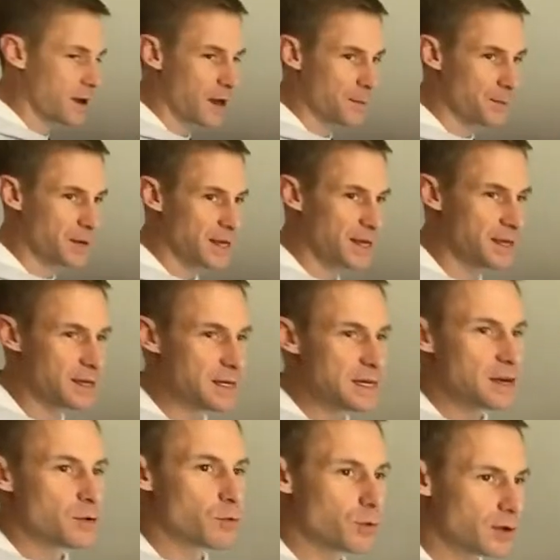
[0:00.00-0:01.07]
company,
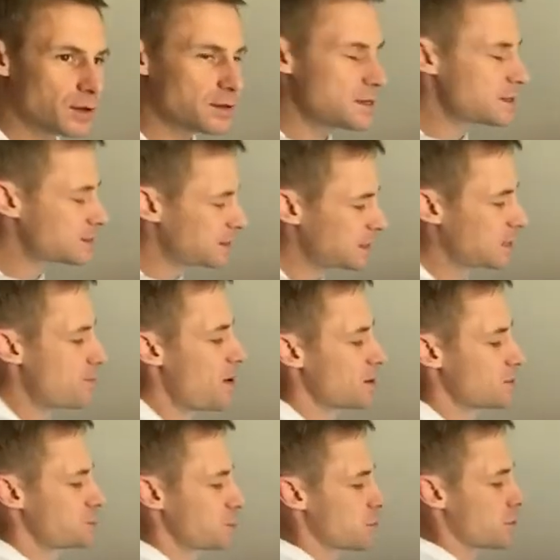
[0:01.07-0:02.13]
really think
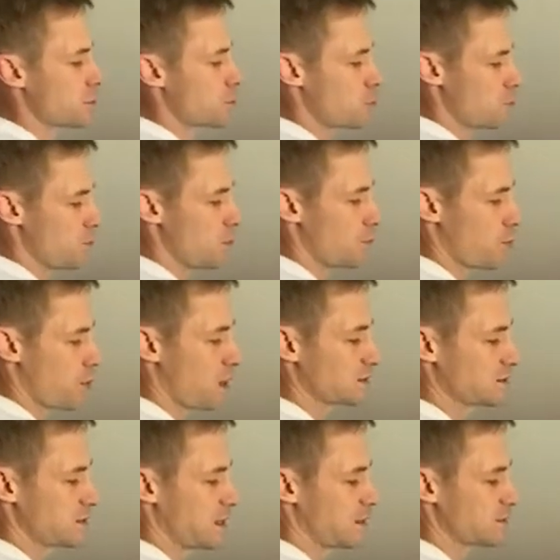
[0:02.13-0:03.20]
about your recruitment
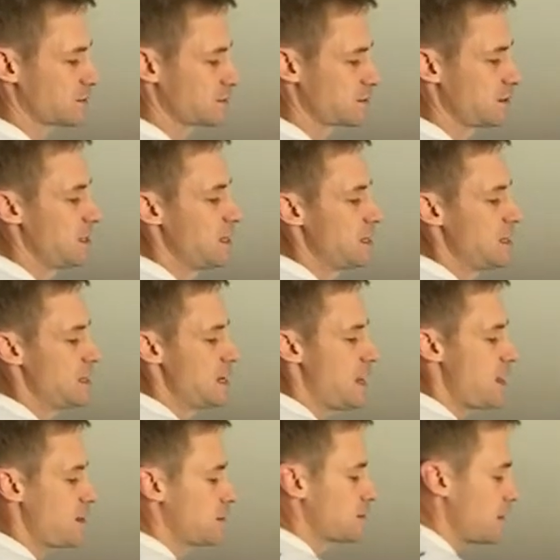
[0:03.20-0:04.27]
process
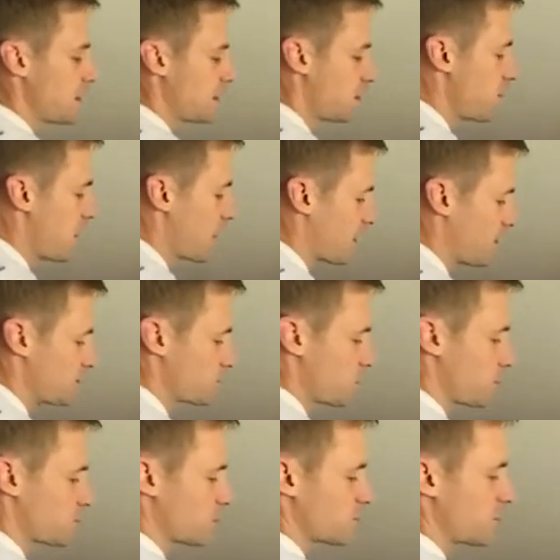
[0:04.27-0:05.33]
and think about it in
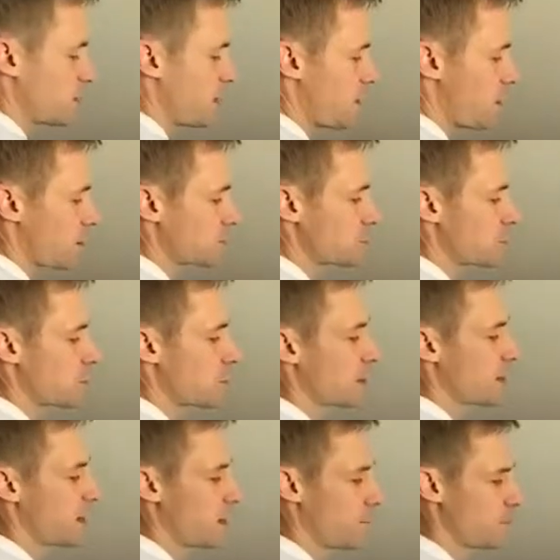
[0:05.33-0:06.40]
terms of character,
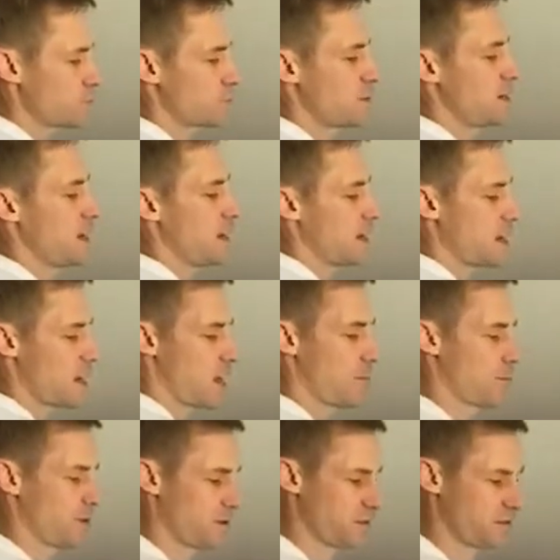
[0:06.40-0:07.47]
chemistry, and
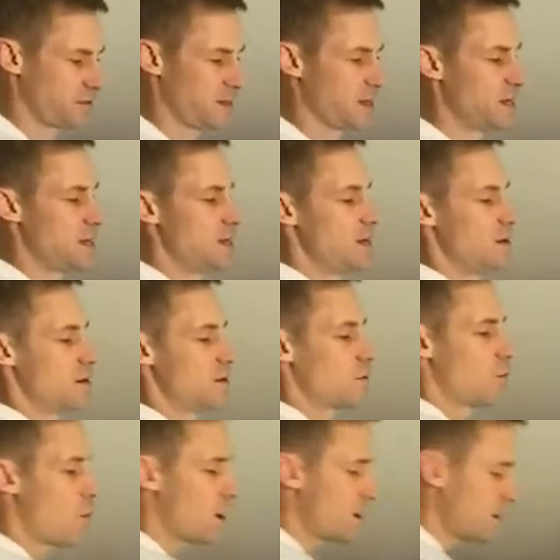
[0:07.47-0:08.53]
competency.
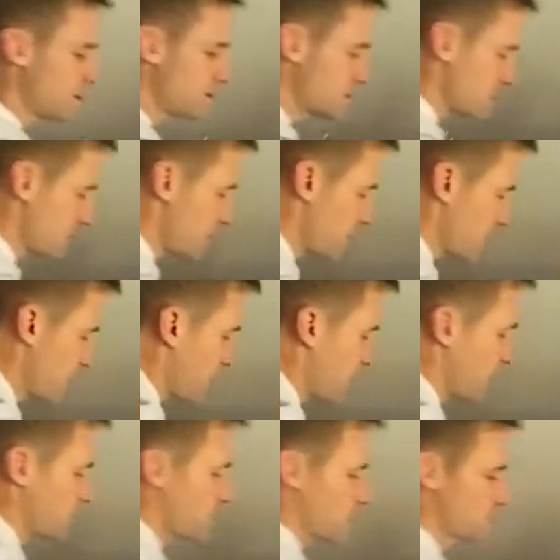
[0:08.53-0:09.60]
What is the
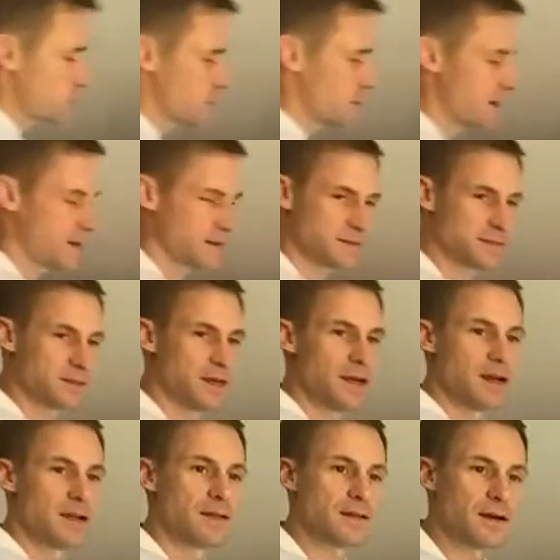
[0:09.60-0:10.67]
character traits
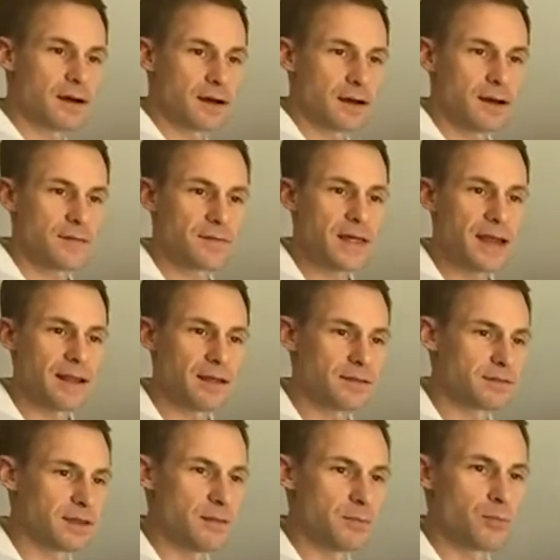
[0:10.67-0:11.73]
that
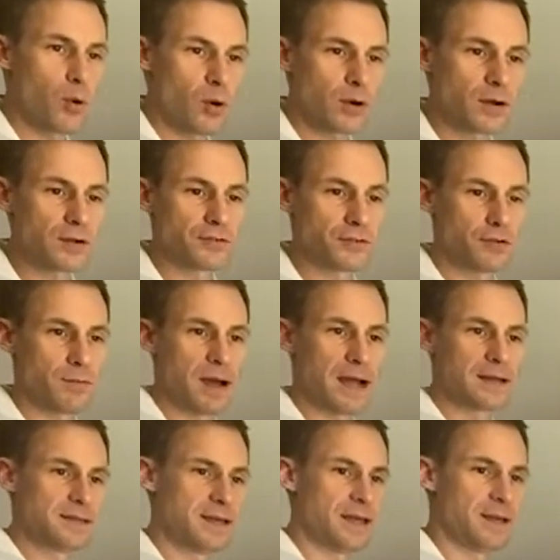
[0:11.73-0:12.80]
is important to my
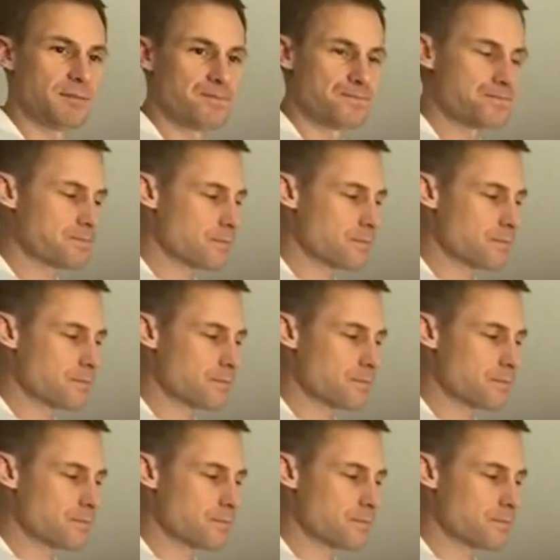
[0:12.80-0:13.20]
team?